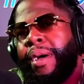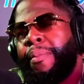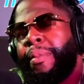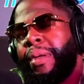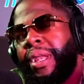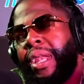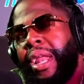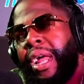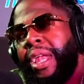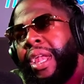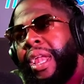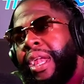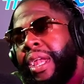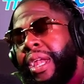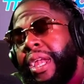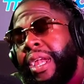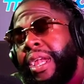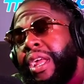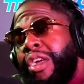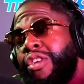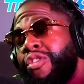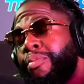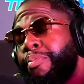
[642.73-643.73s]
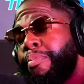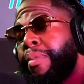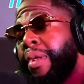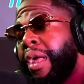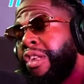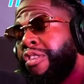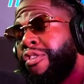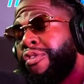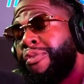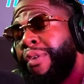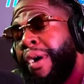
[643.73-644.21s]
You know what I mean?
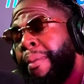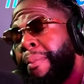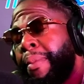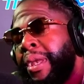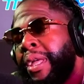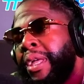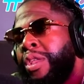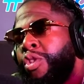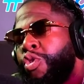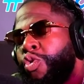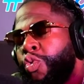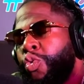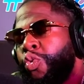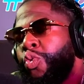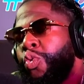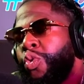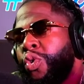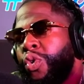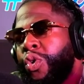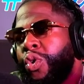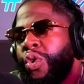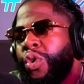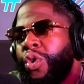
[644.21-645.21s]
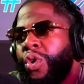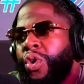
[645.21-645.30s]
And that's family too.